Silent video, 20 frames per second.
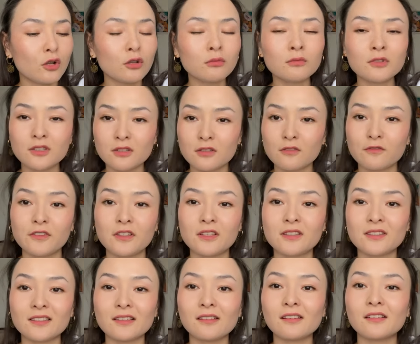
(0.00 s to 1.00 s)
almost
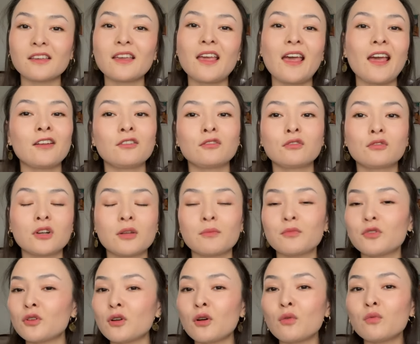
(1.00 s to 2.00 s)
feels like a hand
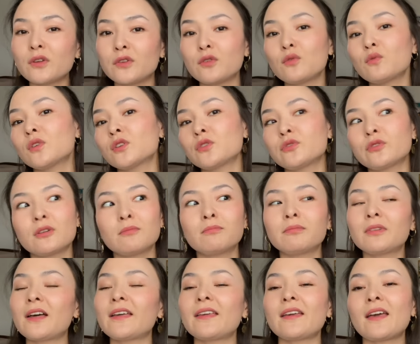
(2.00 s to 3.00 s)
cream. You know when you want to
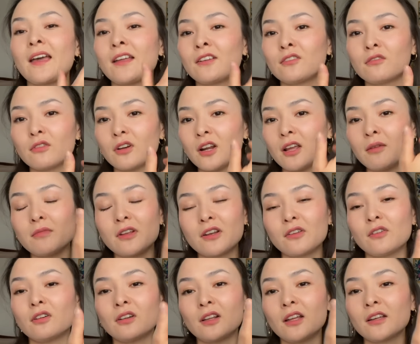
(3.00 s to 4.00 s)
apply a hand cream
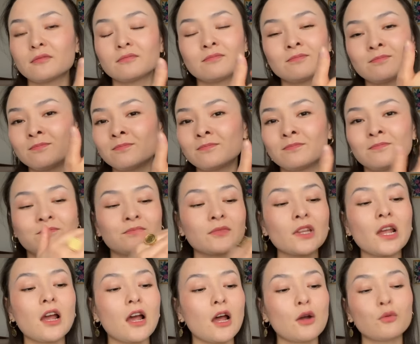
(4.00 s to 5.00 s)
and you're like,
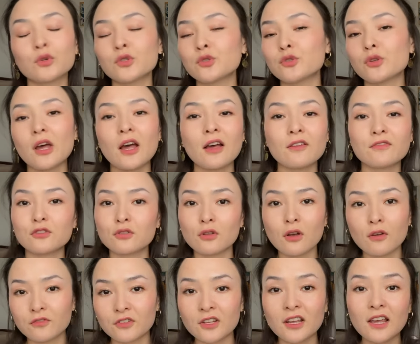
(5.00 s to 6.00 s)
I want to have
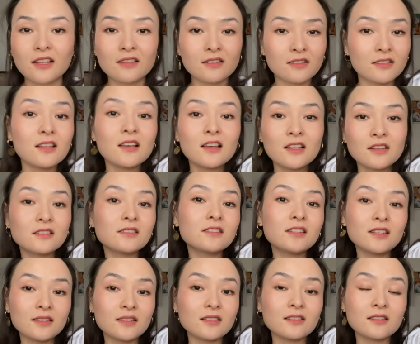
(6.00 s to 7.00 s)
soft hands.
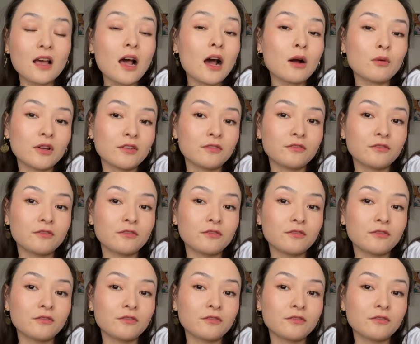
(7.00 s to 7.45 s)
This is how I